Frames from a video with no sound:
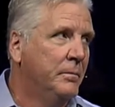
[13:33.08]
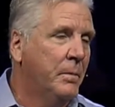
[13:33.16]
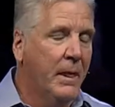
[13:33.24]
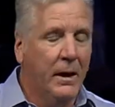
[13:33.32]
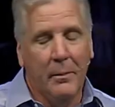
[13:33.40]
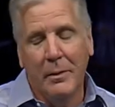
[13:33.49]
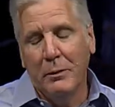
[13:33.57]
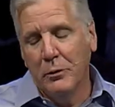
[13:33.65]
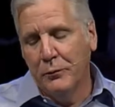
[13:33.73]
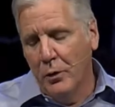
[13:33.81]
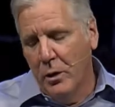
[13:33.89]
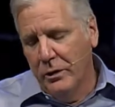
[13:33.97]
And I'm not
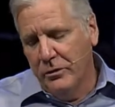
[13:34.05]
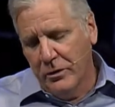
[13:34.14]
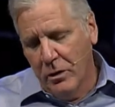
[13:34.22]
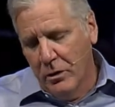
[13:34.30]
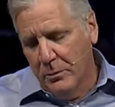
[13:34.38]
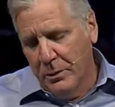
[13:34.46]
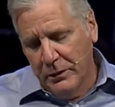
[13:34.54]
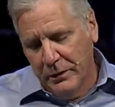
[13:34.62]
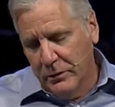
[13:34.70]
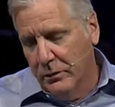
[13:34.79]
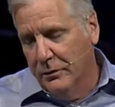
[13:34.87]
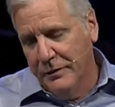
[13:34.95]
referring to current
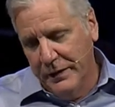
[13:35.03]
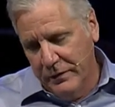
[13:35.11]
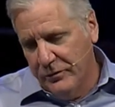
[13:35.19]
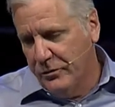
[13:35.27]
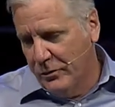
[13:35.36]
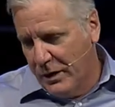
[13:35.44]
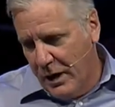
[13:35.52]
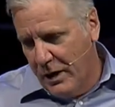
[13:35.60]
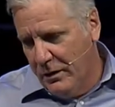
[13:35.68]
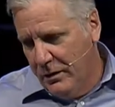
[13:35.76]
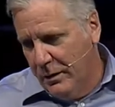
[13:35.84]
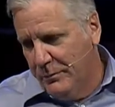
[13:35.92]
political events, okay?
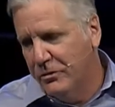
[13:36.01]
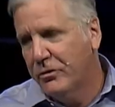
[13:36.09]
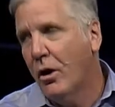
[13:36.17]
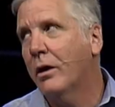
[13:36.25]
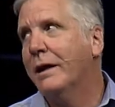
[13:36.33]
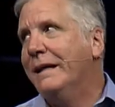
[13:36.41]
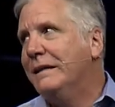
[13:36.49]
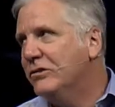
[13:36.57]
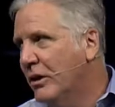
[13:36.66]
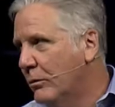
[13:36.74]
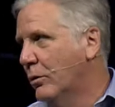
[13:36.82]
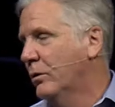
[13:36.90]
I'm just talking in
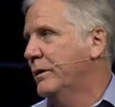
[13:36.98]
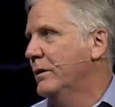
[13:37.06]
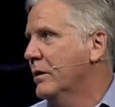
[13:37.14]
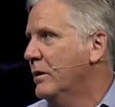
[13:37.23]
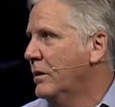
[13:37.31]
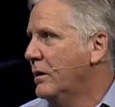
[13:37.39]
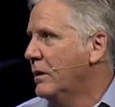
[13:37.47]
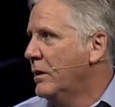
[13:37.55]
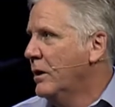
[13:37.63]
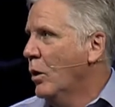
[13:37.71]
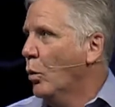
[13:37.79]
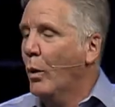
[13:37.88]
general here.
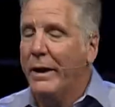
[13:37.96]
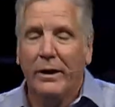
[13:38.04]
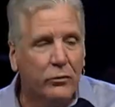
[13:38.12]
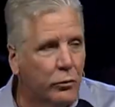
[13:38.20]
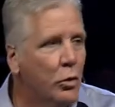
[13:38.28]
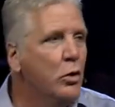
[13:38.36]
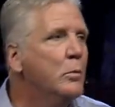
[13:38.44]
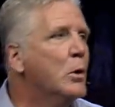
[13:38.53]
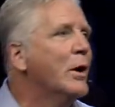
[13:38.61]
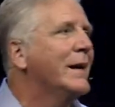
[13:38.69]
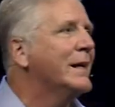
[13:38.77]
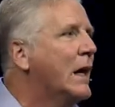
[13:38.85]
When it's rumor
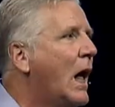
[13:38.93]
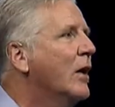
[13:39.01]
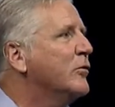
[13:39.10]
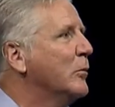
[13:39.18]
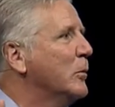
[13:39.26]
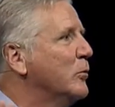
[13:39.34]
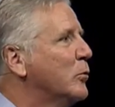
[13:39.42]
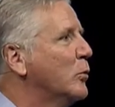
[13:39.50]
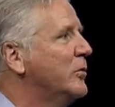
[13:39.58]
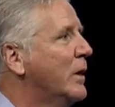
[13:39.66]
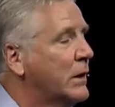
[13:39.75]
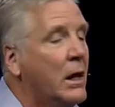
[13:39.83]
and gossip, the
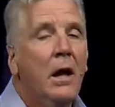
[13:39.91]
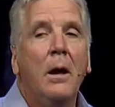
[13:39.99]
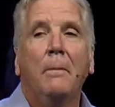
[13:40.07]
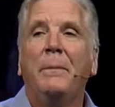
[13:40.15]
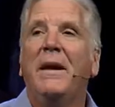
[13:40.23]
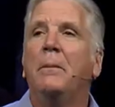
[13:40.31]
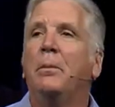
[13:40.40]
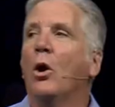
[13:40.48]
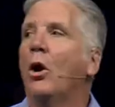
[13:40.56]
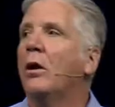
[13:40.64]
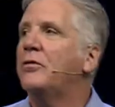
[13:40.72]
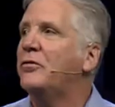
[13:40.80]
source of people
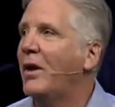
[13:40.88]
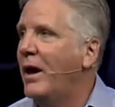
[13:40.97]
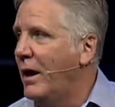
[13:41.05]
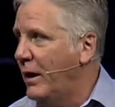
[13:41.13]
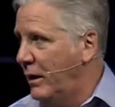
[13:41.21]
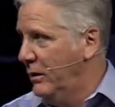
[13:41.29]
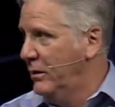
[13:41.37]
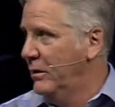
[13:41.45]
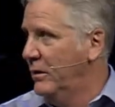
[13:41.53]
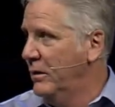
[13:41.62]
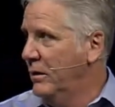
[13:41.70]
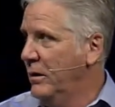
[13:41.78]
are saying.
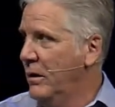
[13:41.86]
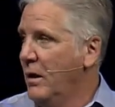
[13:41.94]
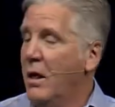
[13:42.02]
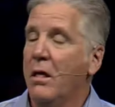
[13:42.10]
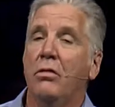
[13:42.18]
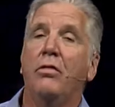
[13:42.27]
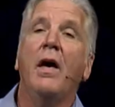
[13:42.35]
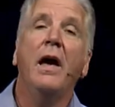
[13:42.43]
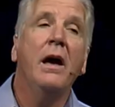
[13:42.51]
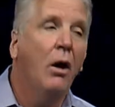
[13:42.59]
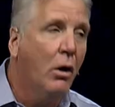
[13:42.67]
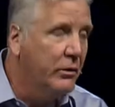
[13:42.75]

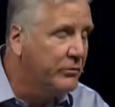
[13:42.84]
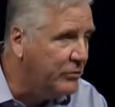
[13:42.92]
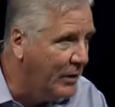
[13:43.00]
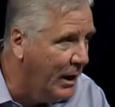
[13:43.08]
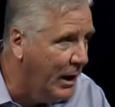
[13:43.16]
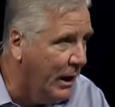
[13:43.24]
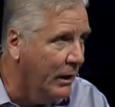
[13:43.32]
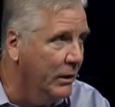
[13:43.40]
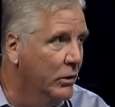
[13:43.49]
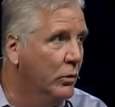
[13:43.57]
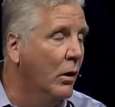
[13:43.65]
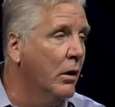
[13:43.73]
They are saying.
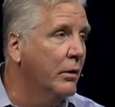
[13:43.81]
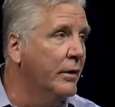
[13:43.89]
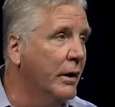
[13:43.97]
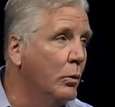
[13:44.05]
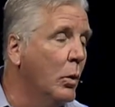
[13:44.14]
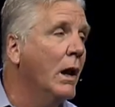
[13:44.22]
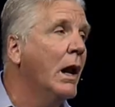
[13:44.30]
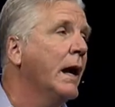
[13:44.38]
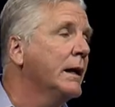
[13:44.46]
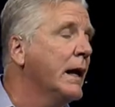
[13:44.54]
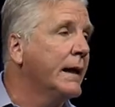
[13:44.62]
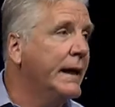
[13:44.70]
Who are they? Well,
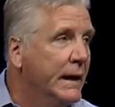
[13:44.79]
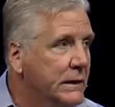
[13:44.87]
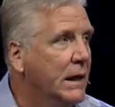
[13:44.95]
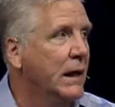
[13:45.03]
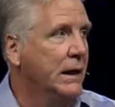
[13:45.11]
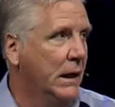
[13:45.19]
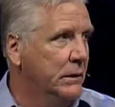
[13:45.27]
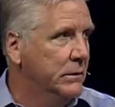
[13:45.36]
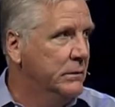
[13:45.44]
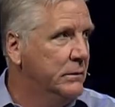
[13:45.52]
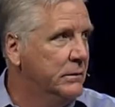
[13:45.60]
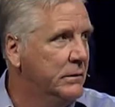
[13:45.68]
I can't tell you.
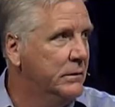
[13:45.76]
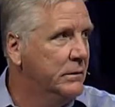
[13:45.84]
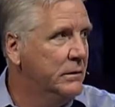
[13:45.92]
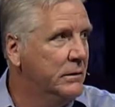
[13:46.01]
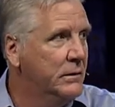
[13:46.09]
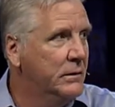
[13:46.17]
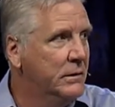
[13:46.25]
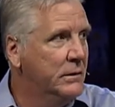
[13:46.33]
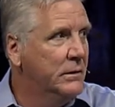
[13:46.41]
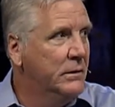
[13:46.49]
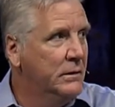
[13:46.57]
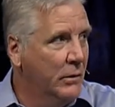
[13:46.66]

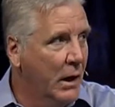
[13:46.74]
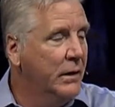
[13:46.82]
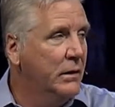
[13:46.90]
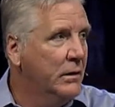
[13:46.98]
Right?